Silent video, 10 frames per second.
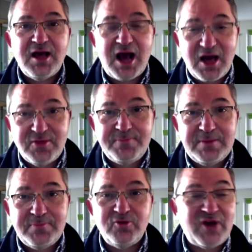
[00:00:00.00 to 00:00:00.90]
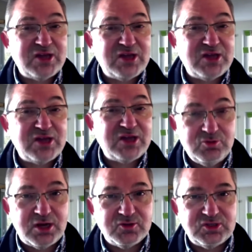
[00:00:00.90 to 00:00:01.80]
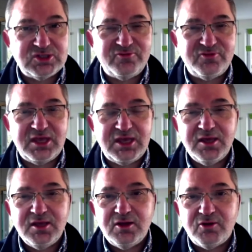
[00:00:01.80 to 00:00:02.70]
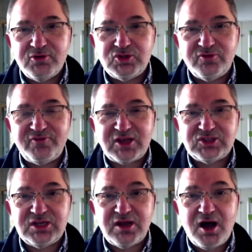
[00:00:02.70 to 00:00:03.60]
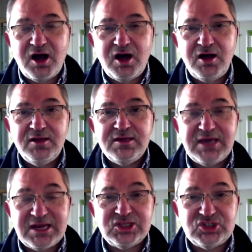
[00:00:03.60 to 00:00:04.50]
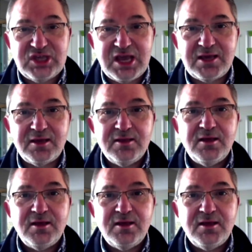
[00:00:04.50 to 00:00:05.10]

Other people who've had just two doses of the original vaccine are getting sick.